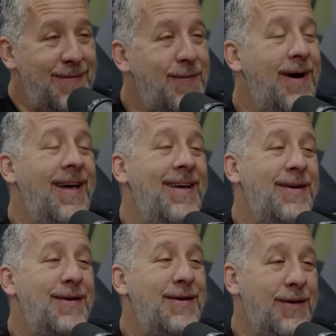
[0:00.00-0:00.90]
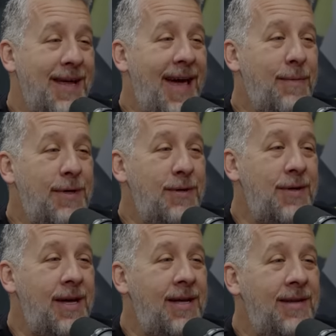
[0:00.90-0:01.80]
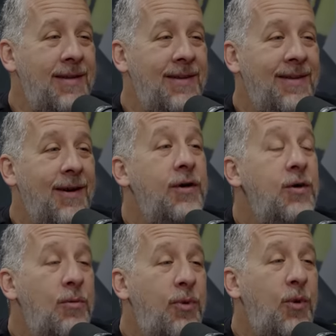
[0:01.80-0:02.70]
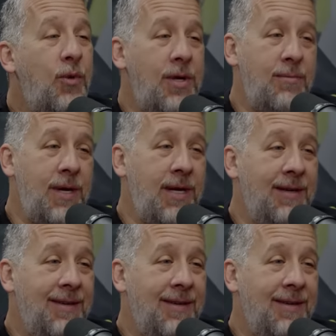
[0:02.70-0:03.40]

Wait, like your dad would do that? No, I would. You would pull. What do you mean?